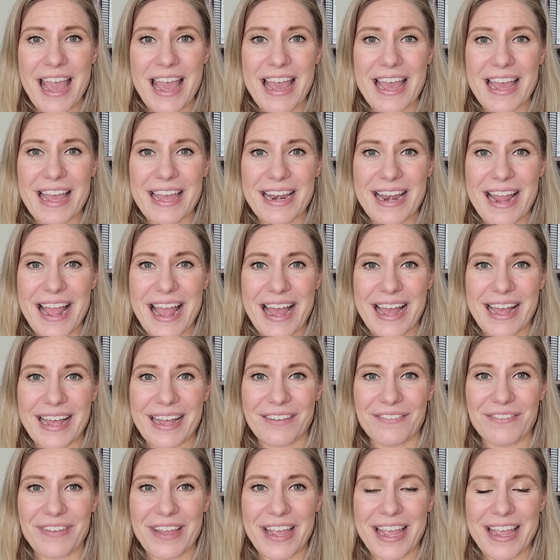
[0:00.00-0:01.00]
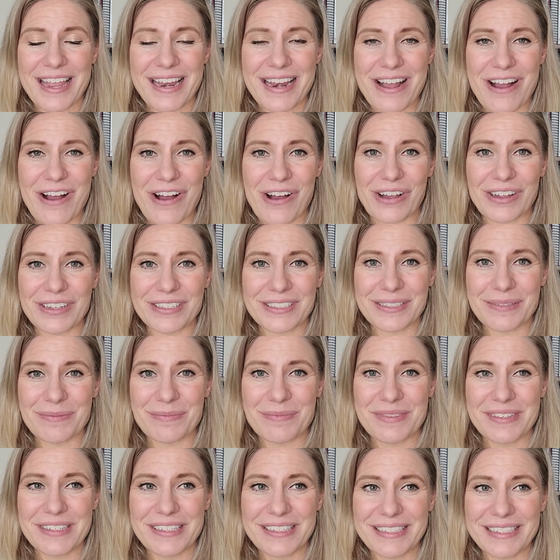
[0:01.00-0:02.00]
and have an
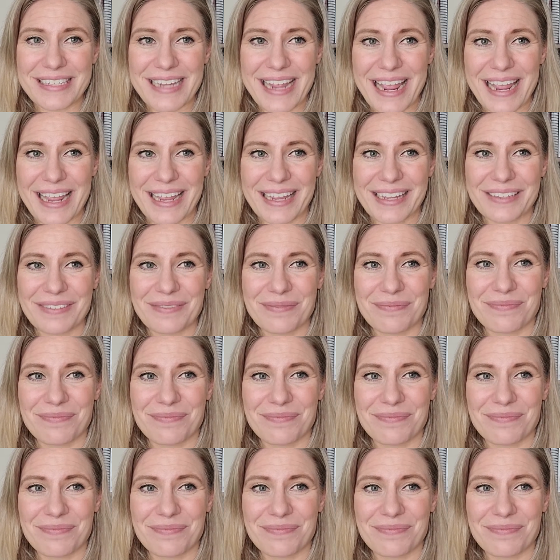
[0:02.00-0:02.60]
awesome day.